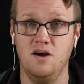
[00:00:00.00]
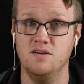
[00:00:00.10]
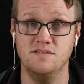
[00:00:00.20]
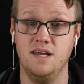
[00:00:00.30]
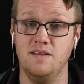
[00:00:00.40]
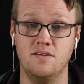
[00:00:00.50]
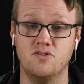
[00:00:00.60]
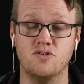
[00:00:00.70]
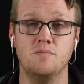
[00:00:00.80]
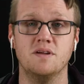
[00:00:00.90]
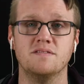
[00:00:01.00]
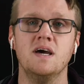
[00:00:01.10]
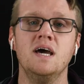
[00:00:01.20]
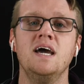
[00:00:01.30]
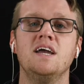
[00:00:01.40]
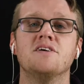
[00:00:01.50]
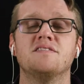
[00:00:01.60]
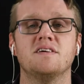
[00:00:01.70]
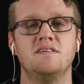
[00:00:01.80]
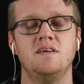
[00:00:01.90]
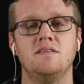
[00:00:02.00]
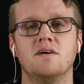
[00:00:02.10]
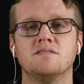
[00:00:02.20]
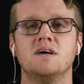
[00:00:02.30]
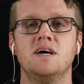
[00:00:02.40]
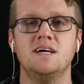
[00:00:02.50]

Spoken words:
it's not eighth note triplets. Here's 16th notes.